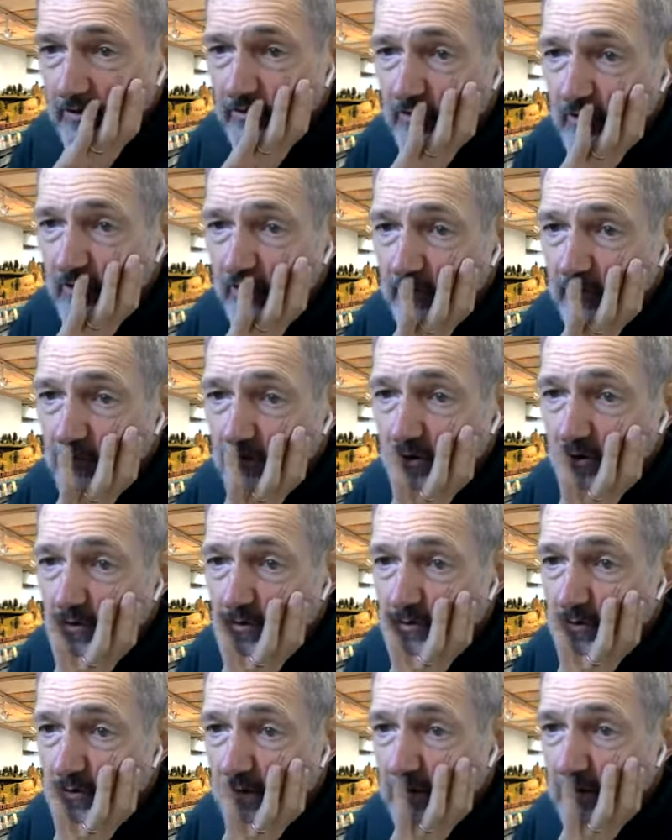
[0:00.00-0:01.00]
southern
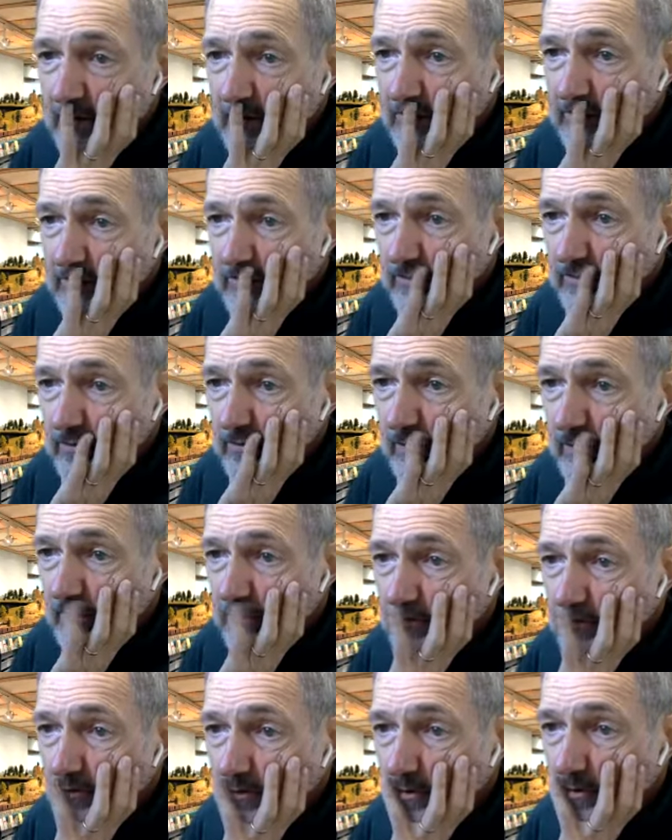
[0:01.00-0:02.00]
goes right into
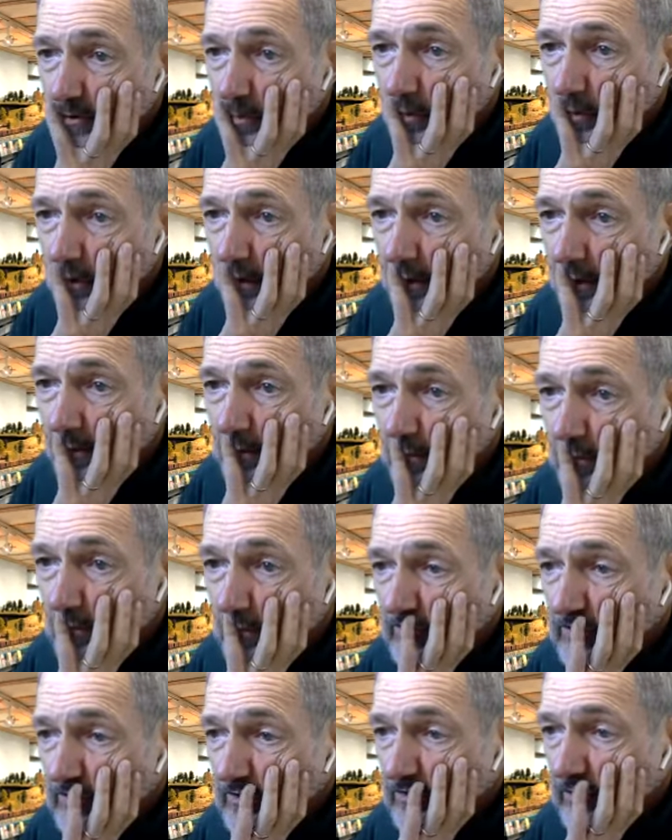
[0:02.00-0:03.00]
door 1,
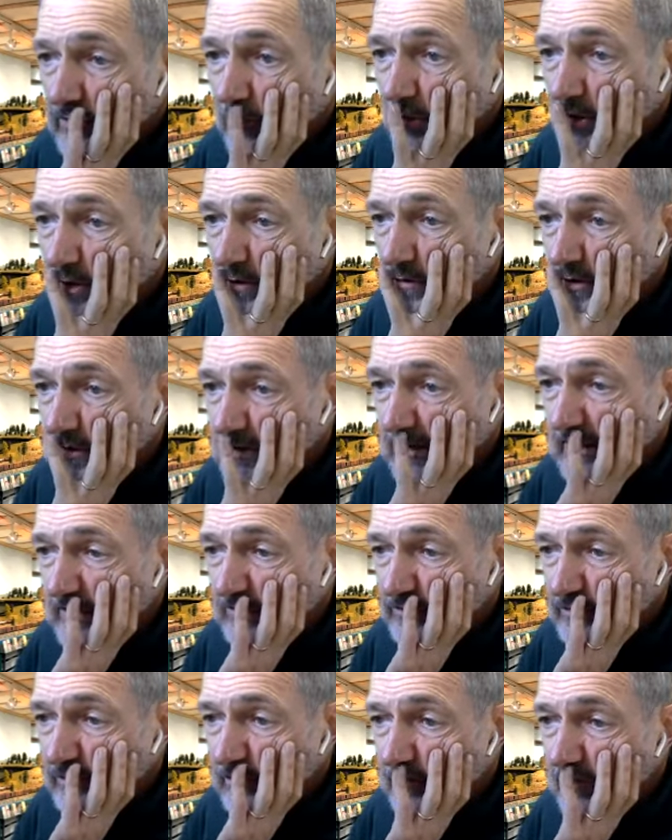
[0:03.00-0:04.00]
which is the one on the
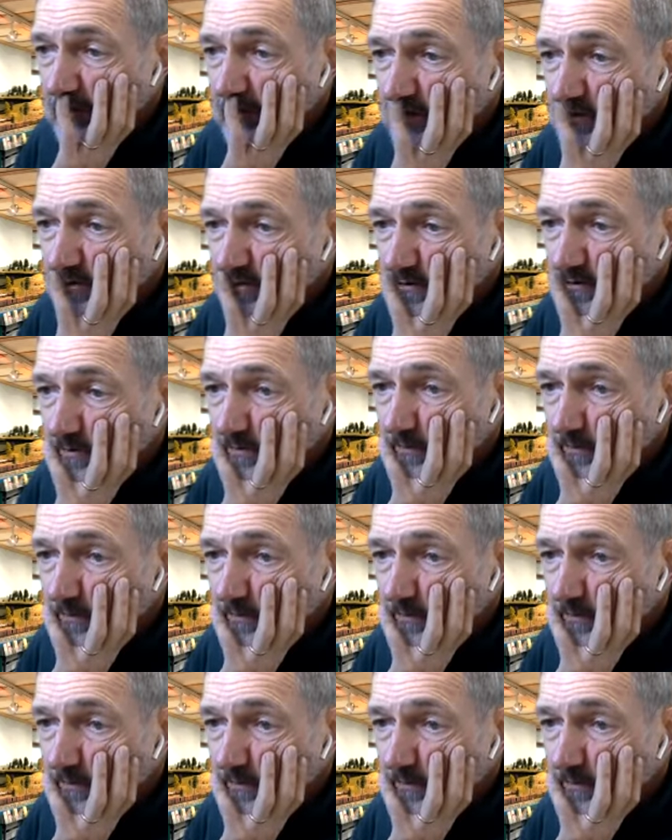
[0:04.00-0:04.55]
left, correct?